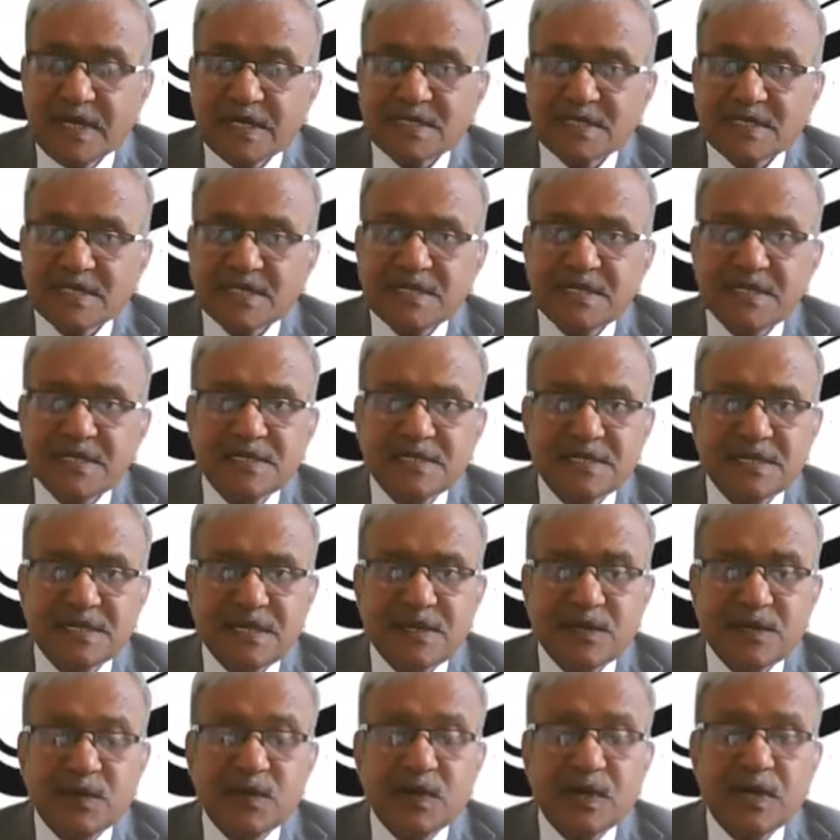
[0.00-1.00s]
That's a
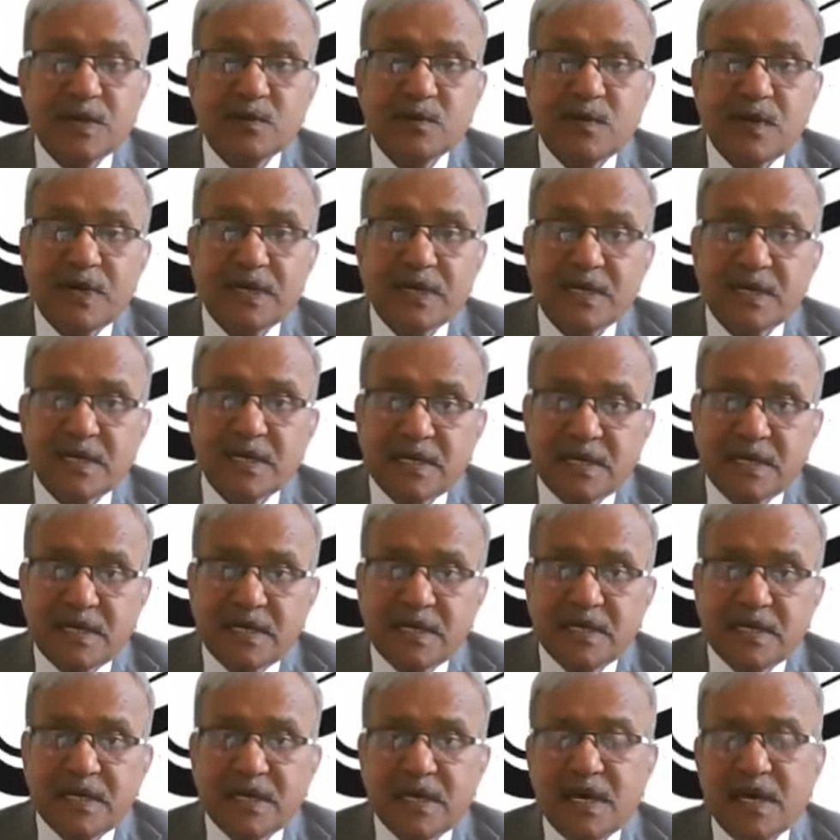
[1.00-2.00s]
reason. You can work in
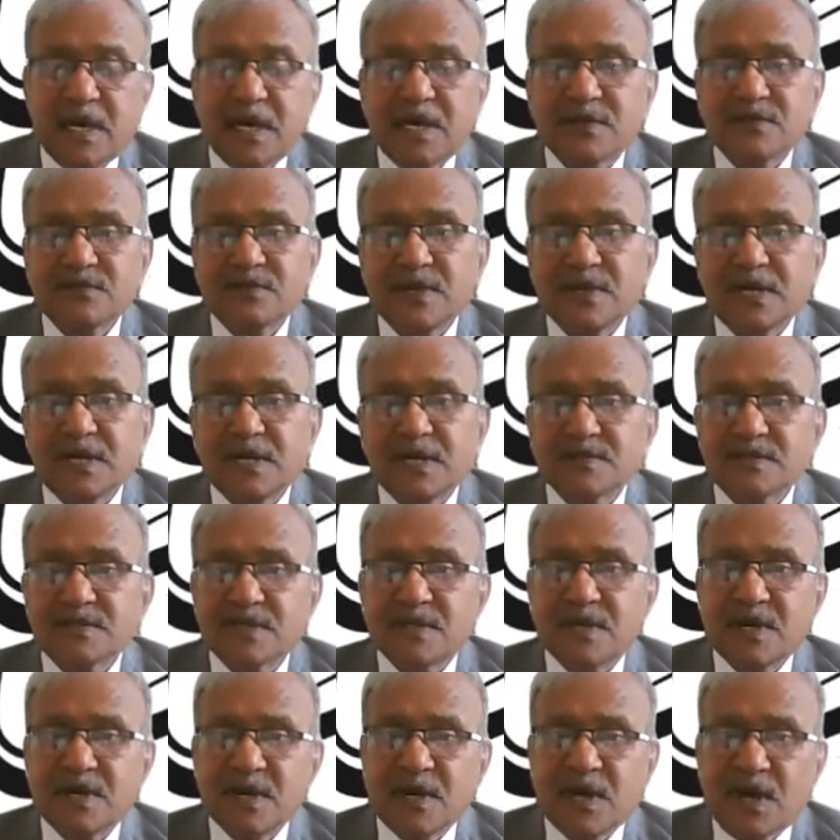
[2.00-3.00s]
India as well as
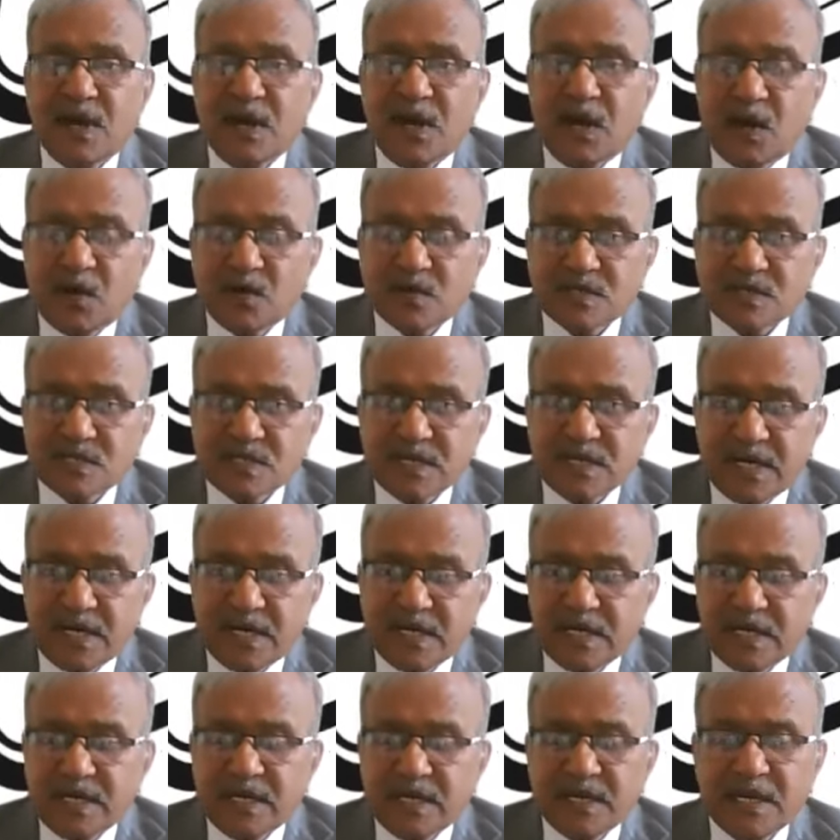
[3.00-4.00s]
in
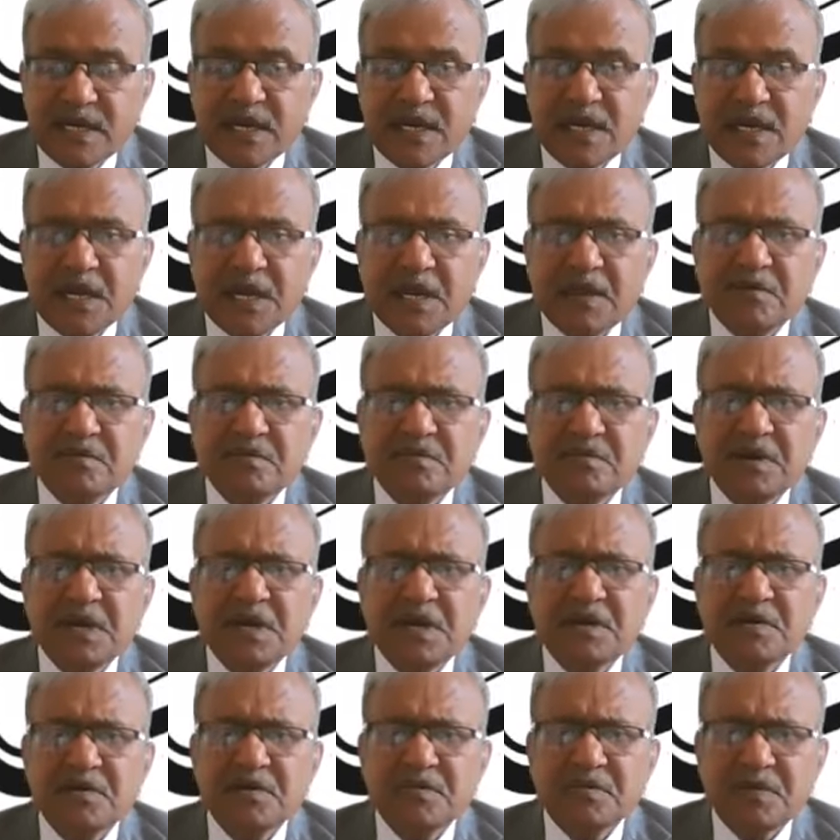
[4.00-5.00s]
outside India,
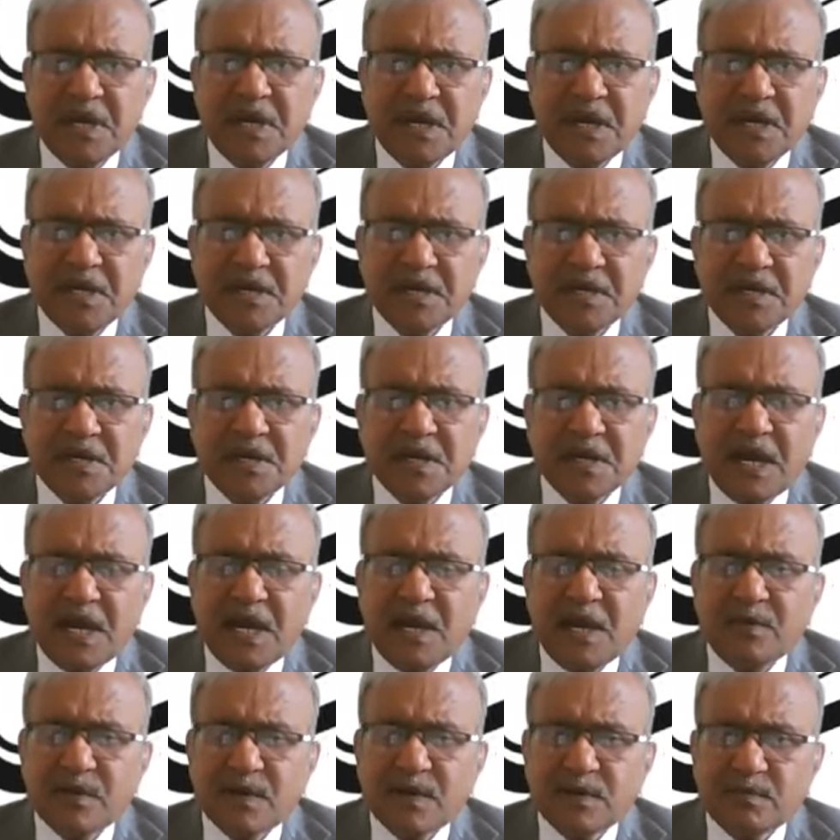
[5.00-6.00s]
everywhere.
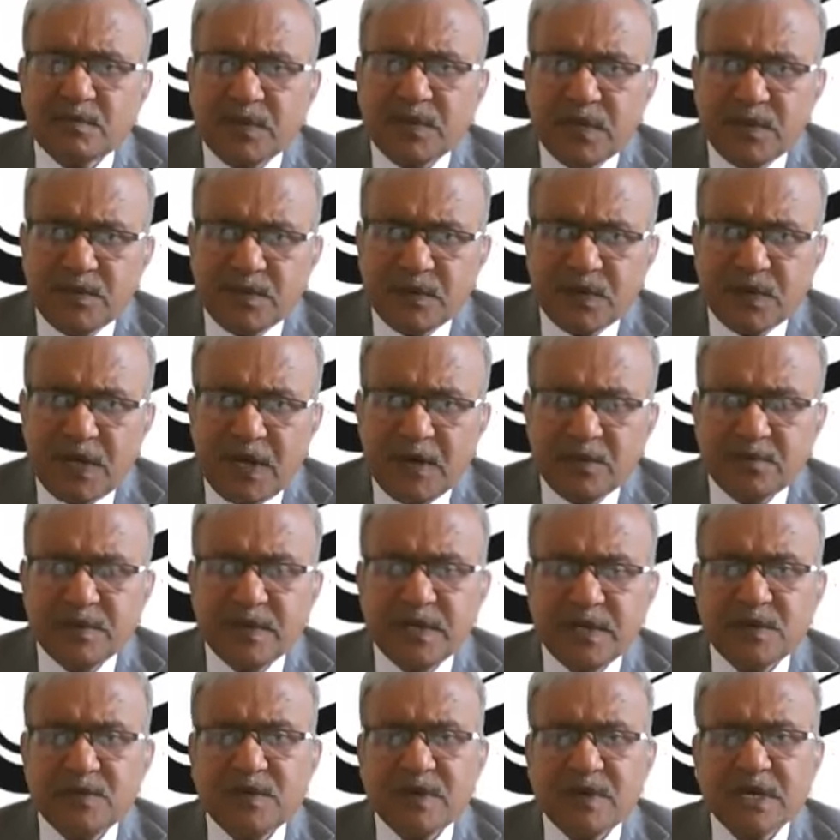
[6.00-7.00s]
Our people have
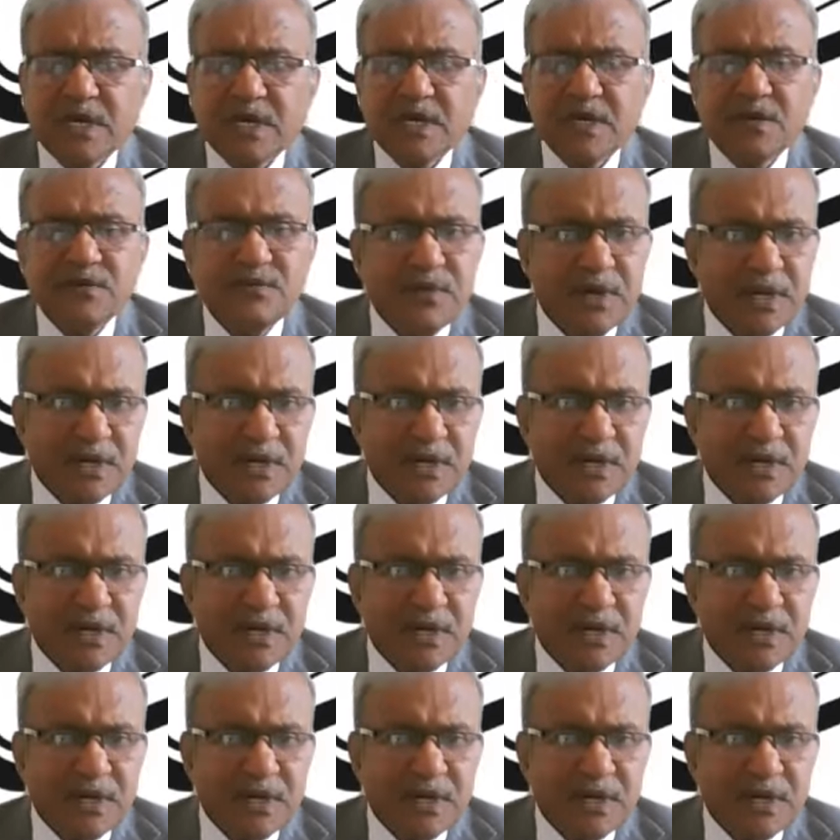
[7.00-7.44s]
been working.